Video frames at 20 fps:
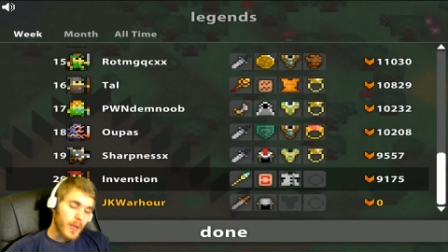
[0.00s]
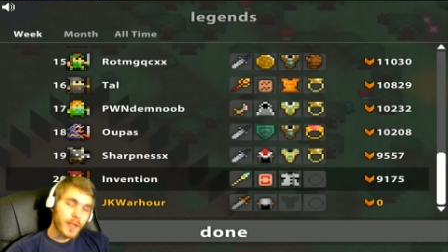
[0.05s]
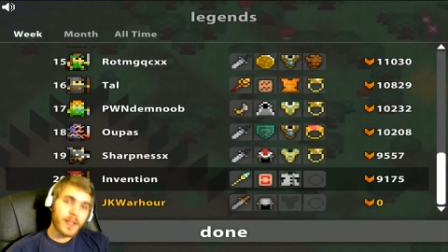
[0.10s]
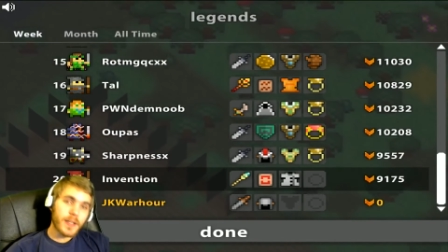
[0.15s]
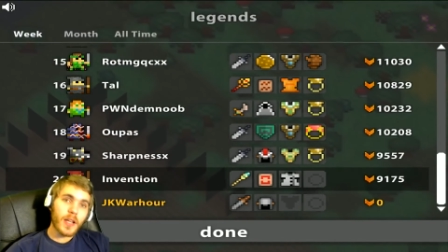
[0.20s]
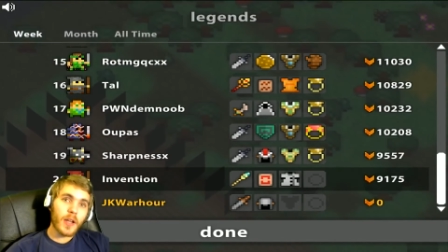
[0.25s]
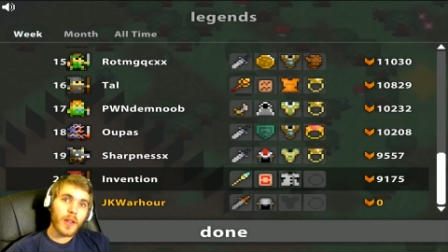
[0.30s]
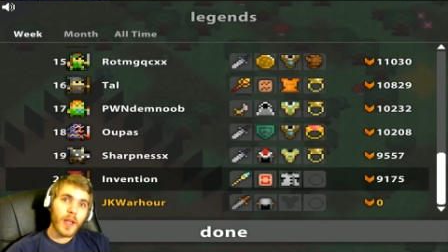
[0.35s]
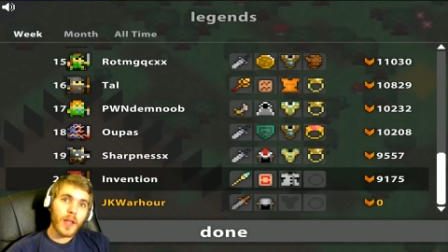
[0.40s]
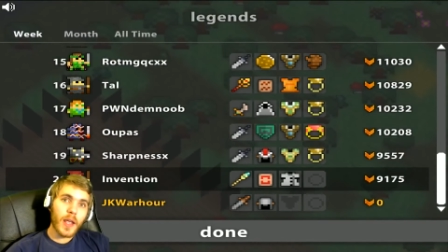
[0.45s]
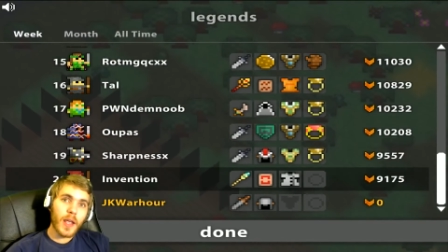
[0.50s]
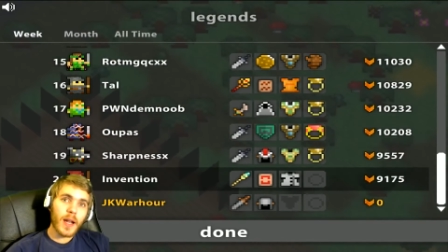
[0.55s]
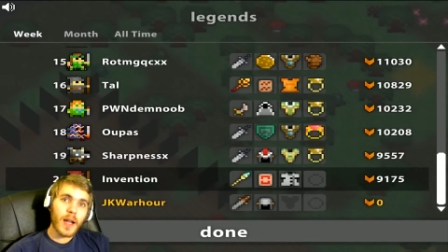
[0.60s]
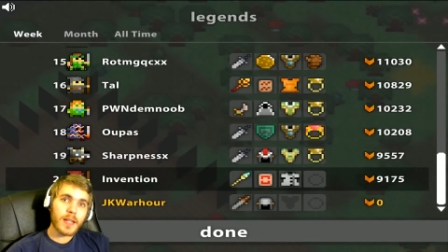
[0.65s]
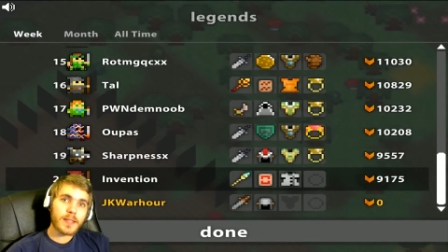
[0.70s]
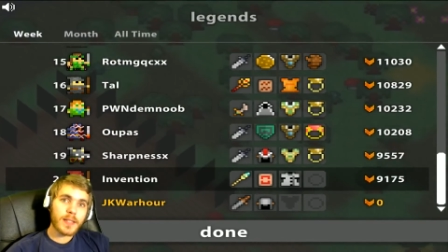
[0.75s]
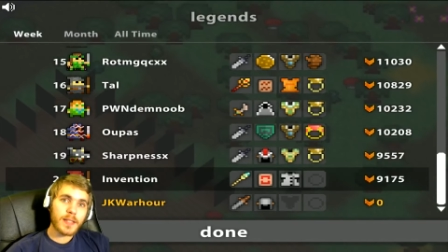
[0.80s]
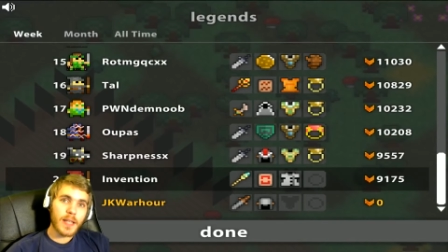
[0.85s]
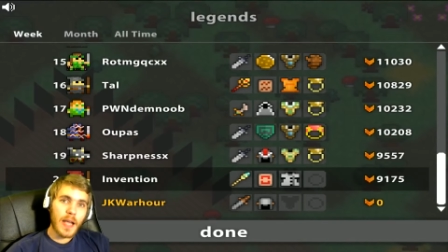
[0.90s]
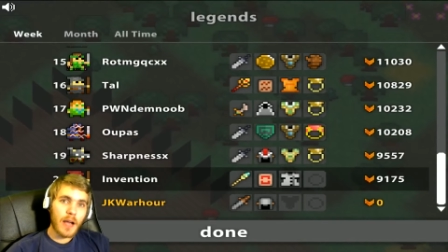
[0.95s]
But until
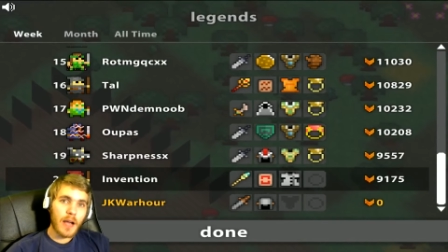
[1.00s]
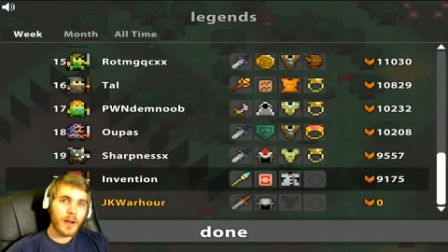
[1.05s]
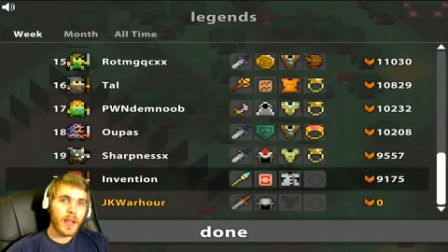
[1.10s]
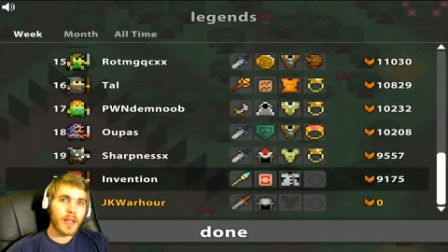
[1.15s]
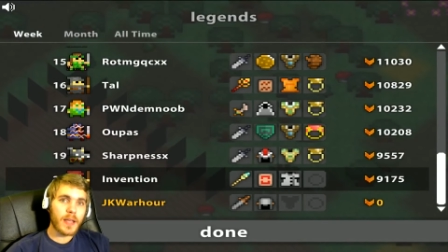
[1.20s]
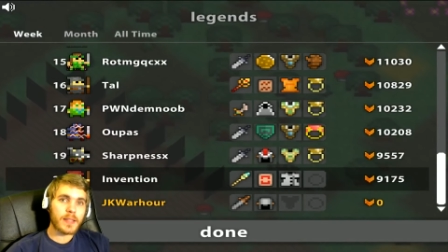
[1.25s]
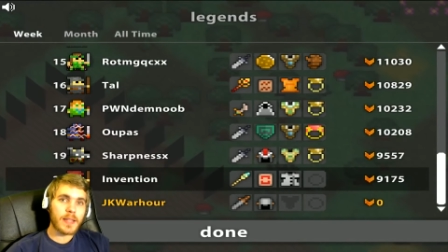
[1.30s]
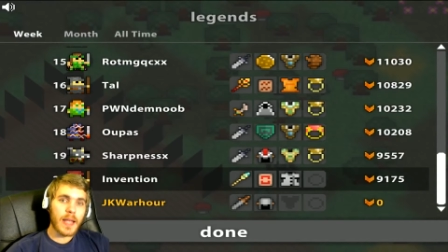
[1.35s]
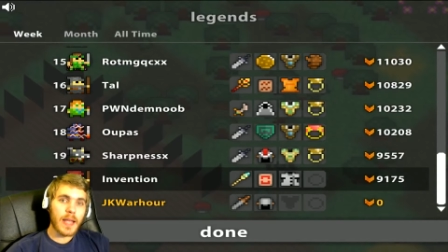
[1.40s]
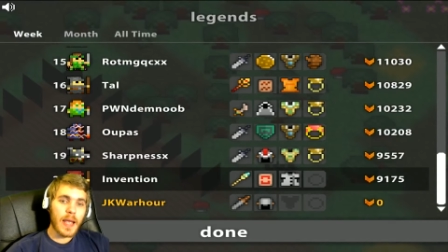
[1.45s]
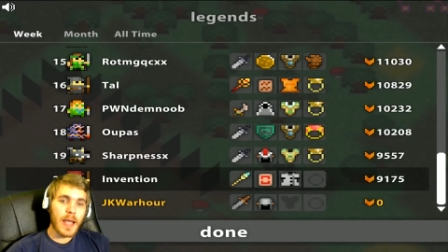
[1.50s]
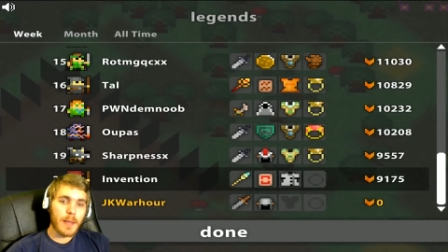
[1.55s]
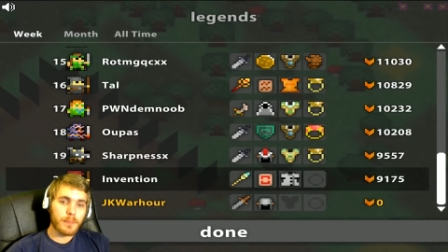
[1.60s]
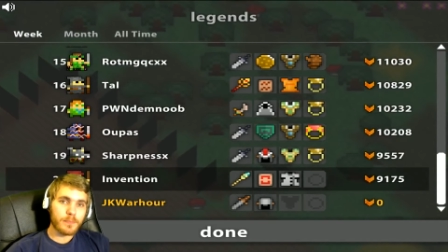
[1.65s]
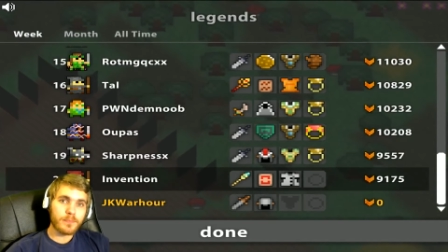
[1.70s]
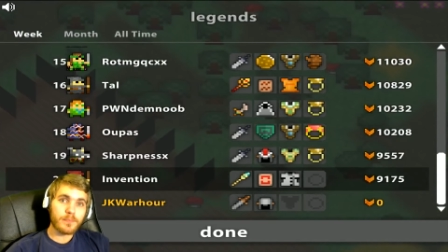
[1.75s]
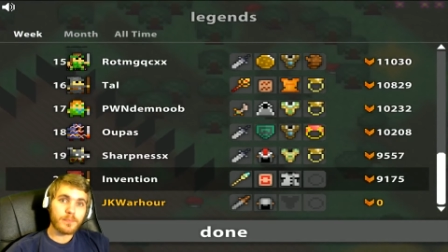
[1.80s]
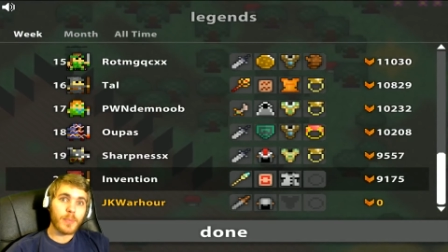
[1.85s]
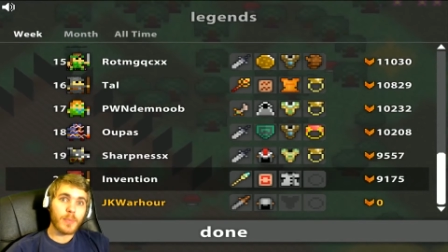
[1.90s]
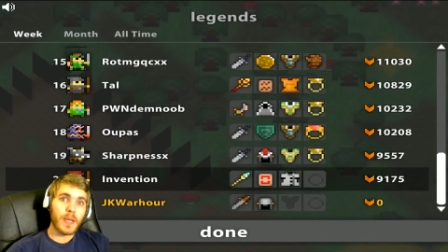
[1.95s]
then, I'll see y'all next
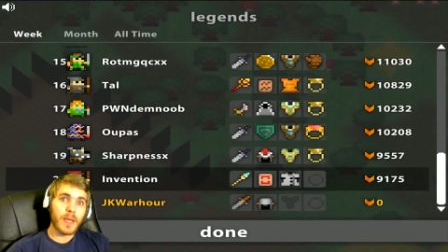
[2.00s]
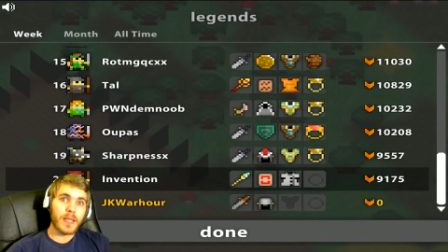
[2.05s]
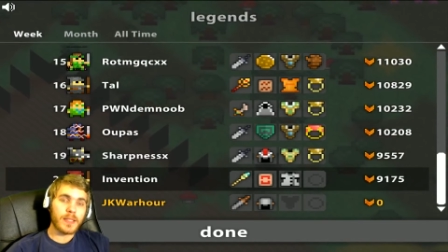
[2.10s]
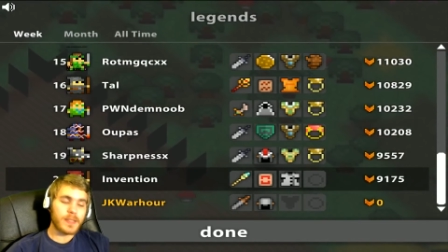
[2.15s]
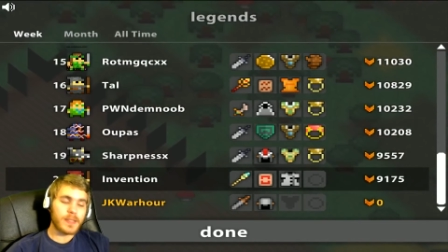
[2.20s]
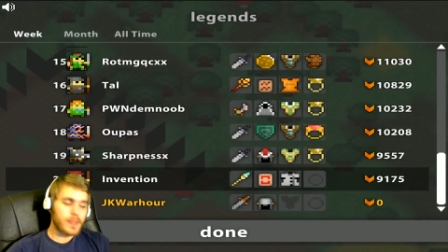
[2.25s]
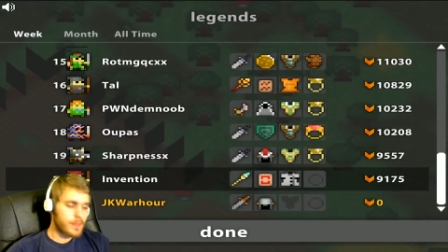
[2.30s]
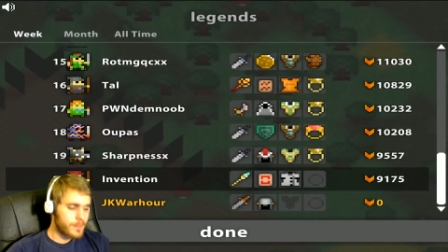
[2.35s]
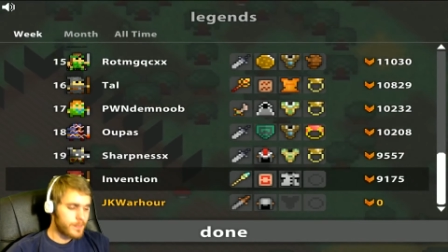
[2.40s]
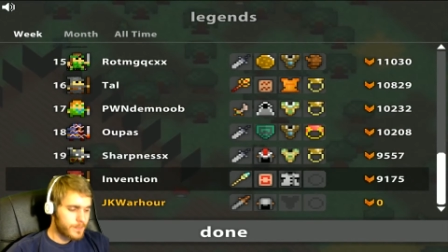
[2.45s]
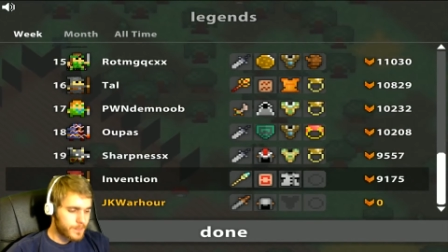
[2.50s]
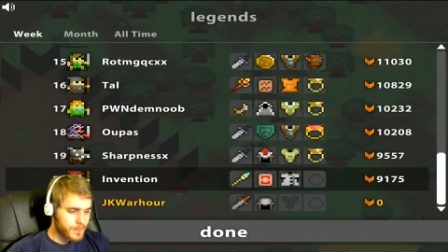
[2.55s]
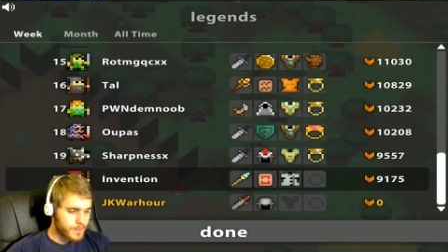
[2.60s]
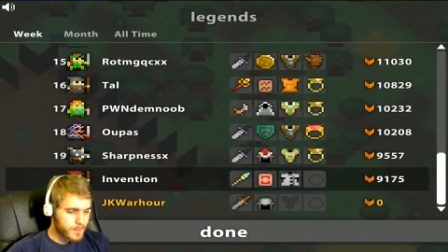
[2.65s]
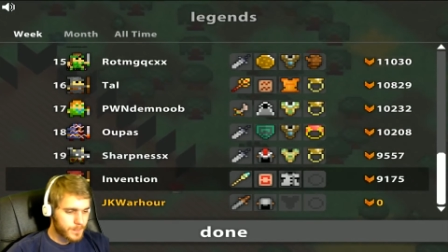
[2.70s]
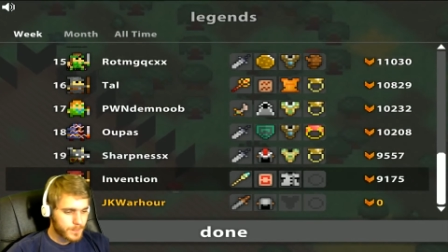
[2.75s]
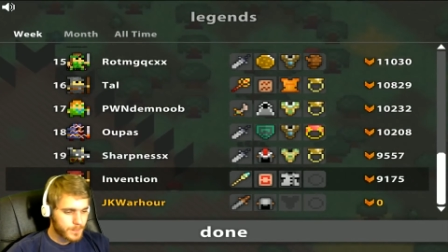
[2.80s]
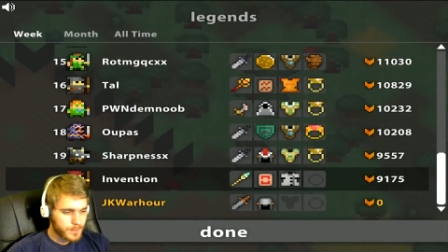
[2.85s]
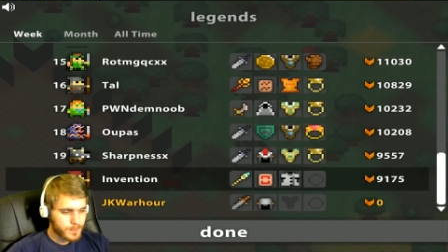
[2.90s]
time. Peace.